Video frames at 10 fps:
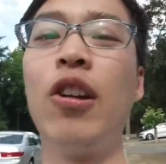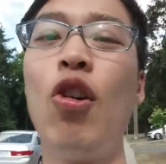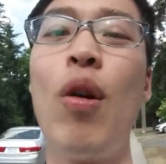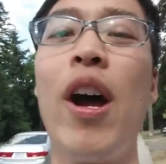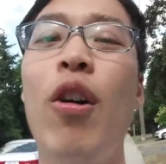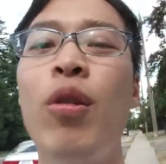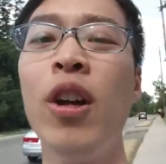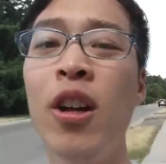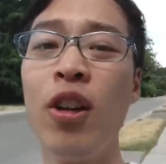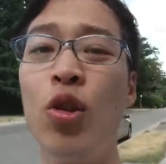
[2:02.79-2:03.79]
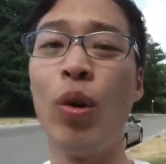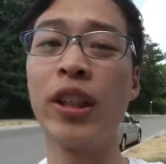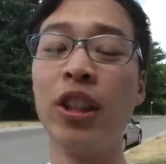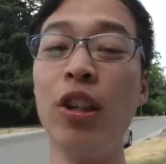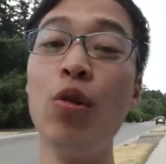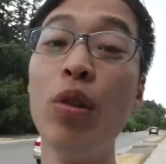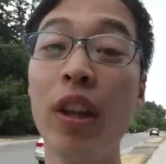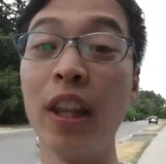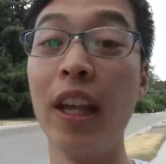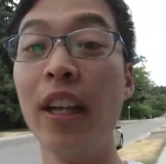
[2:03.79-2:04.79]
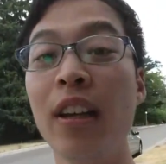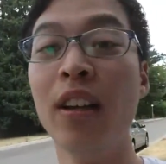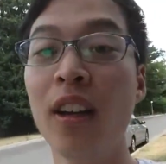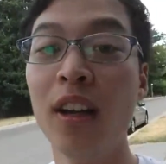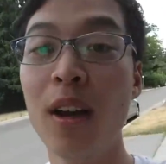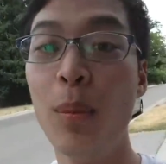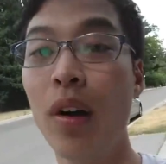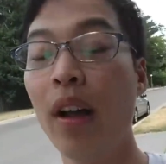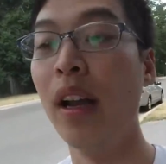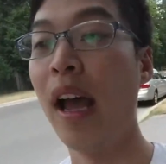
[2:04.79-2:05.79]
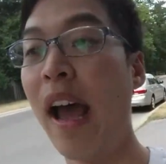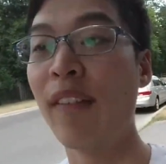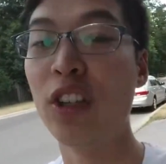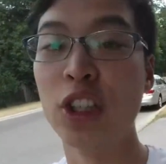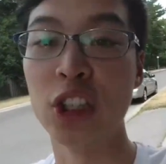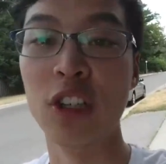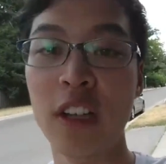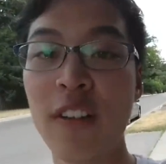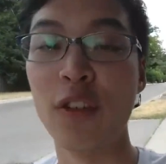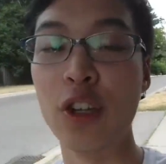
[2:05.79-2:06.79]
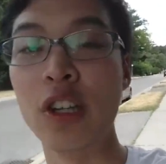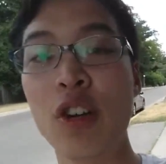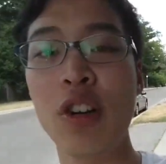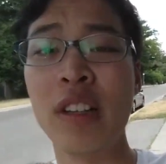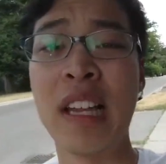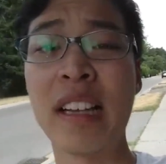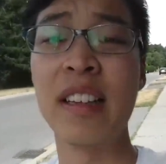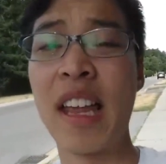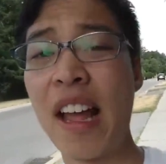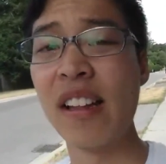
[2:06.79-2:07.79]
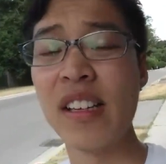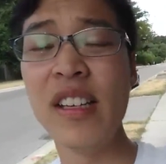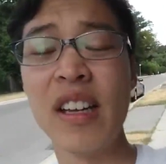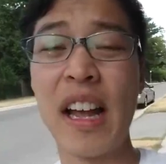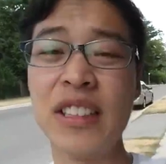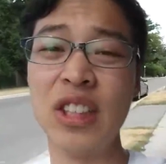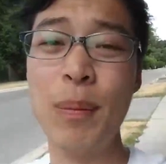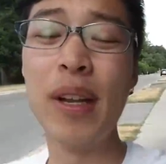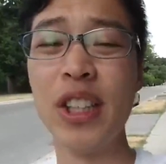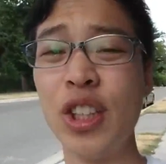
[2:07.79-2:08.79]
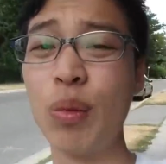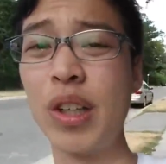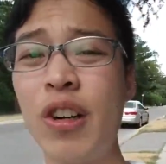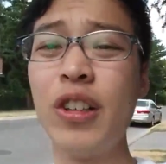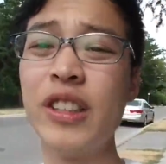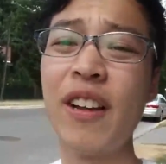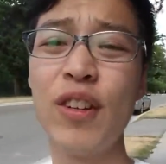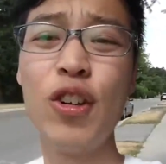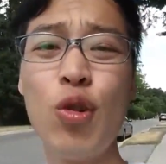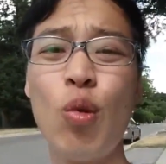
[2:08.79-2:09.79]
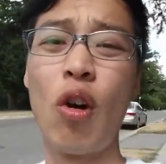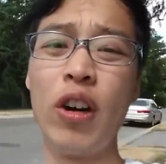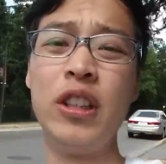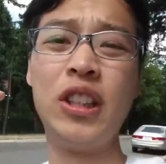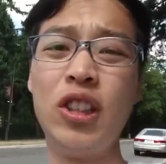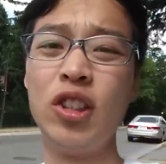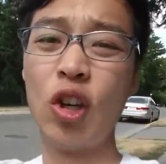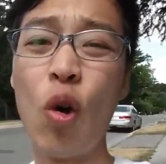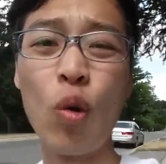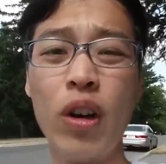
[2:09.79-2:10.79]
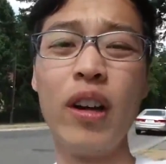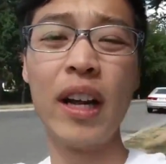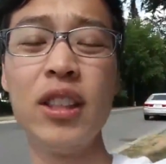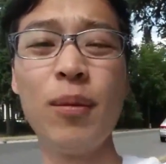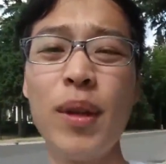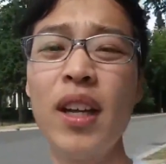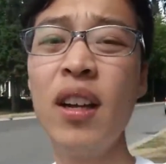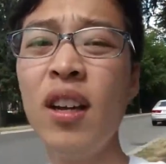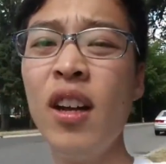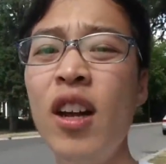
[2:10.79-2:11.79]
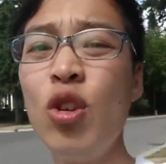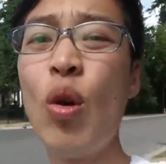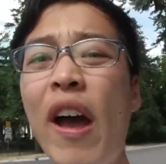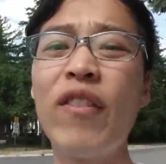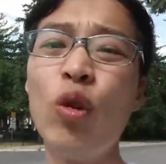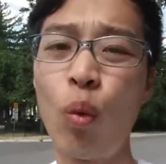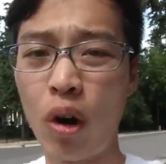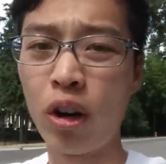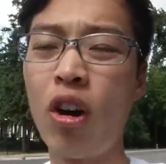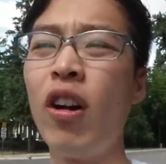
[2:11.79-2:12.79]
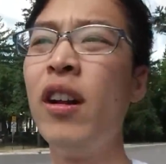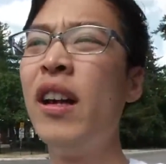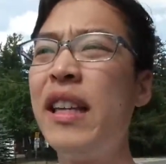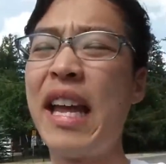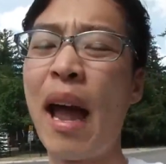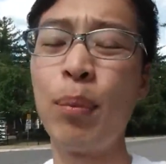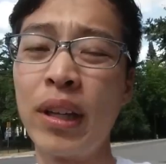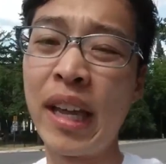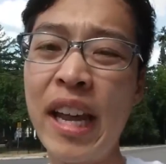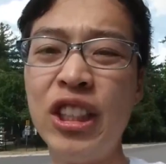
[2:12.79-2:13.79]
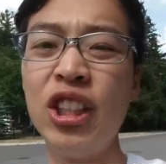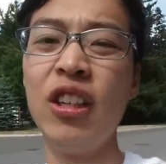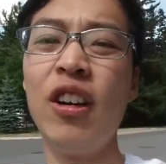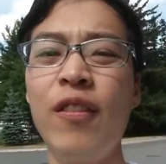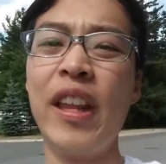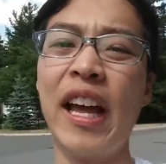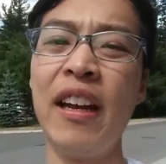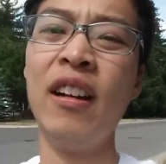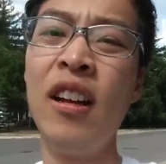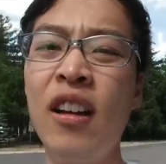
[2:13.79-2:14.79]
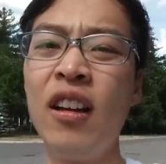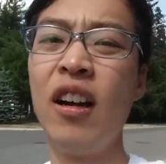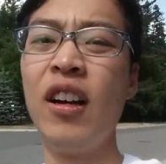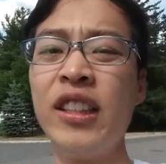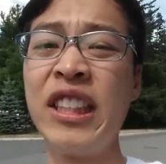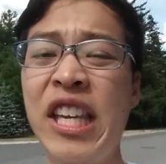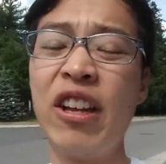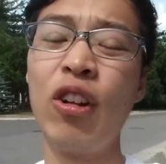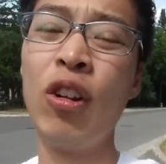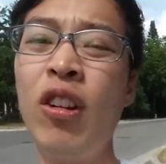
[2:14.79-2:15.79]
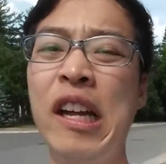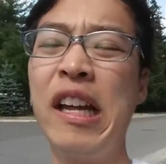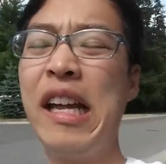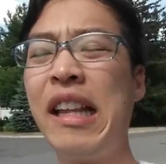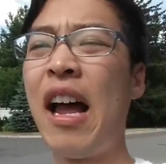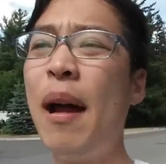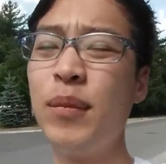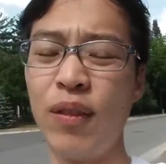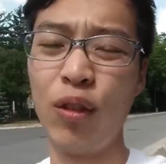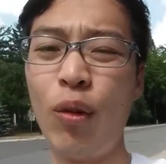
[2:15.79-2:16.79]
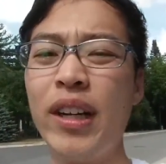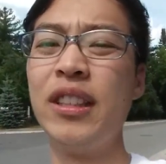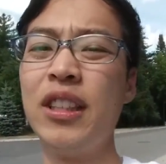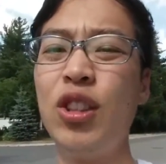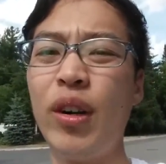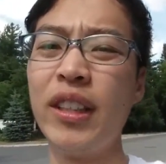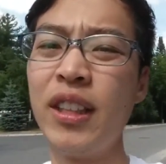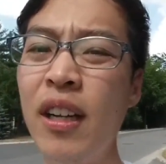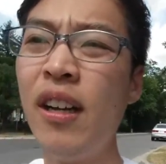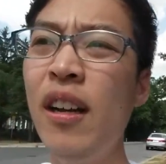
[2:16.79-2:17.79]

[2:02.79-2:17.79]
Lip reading: and the know-how to actually do the thing, but after a certain level, your technicality has diminishing returns. After you are so good at something, you have to work on the application of that skill in times of duress and stress.